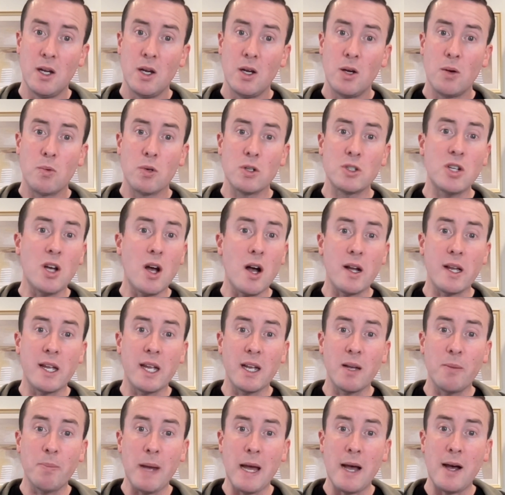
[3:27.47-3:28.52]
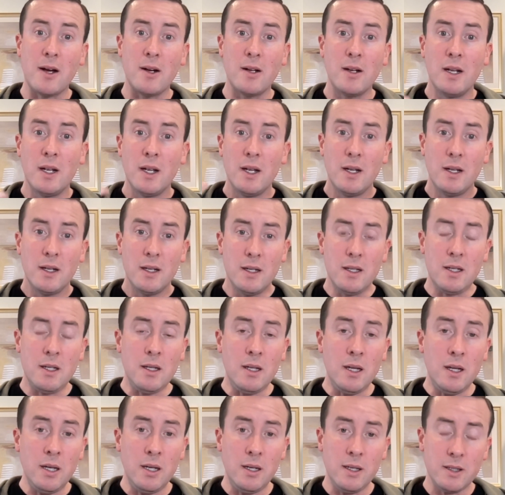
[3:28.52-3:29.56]
We're talking about,
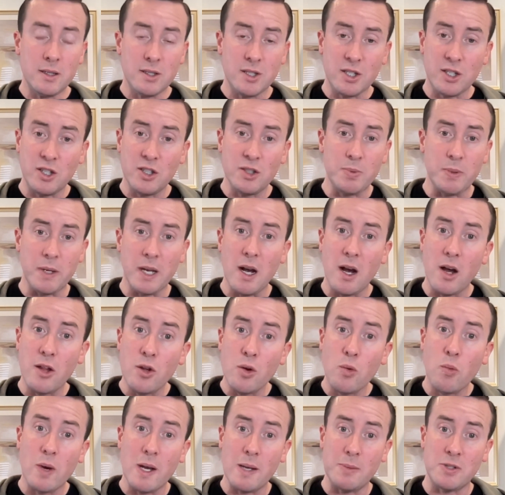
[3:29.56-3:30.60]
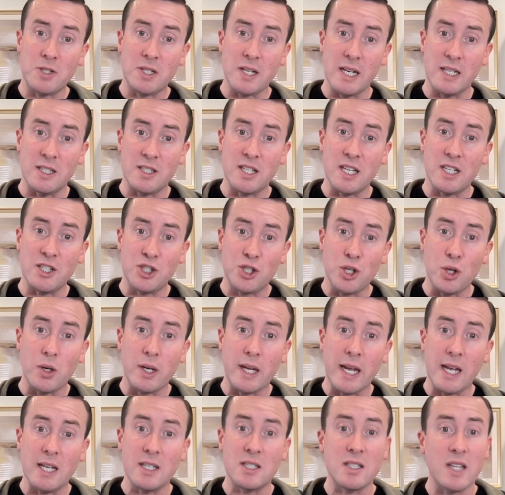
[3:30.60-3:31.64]
other websites that
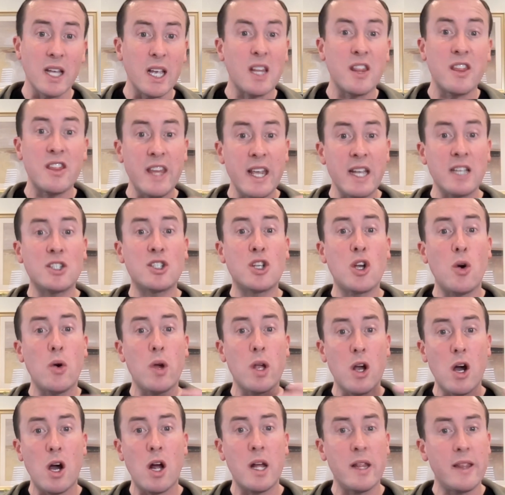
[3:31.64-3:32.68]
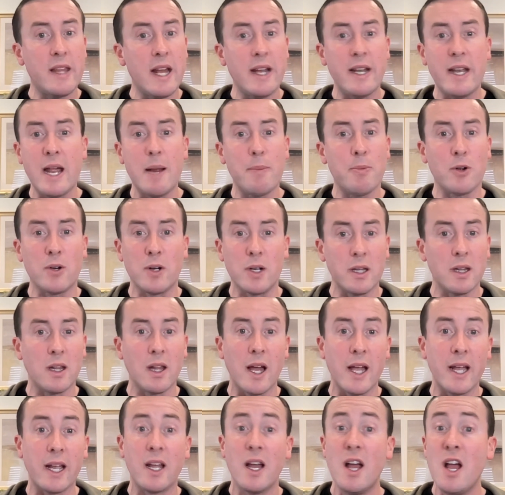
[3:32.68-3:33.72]
showcase like things going on in that neighborhood,
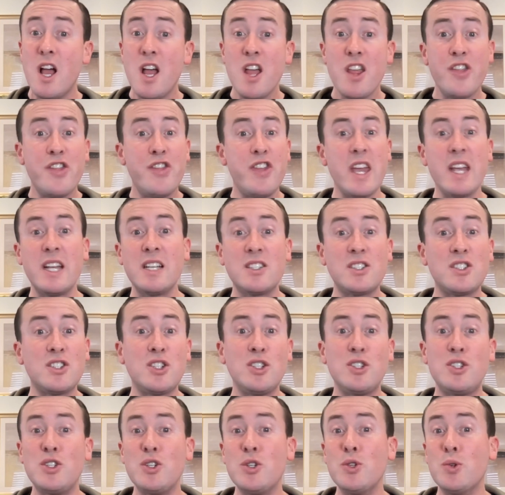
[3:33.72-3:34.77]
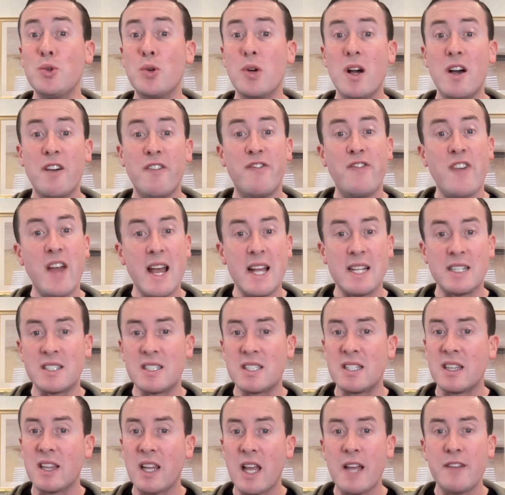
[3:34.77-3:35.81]
like things to do,
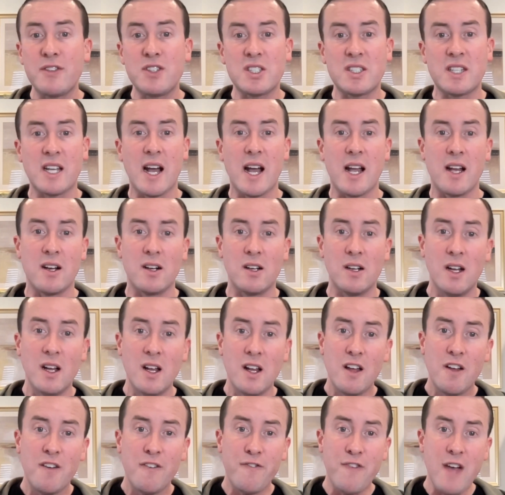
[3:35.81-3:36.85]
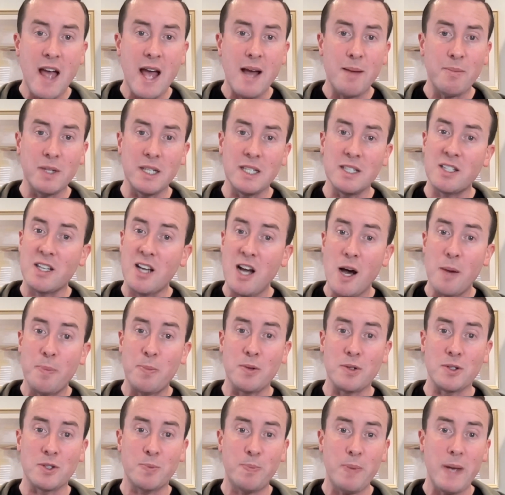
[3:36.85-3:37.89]
events, lifestyle, families,
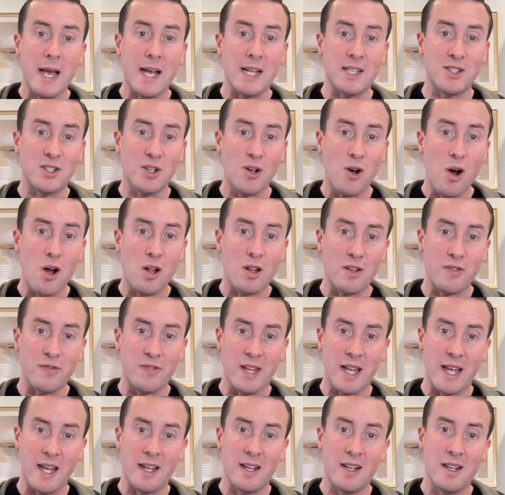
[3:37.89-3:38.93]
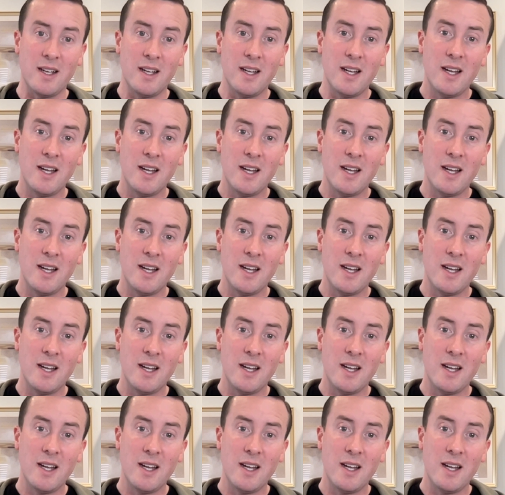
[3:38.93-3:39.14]
couples, pets, all of that.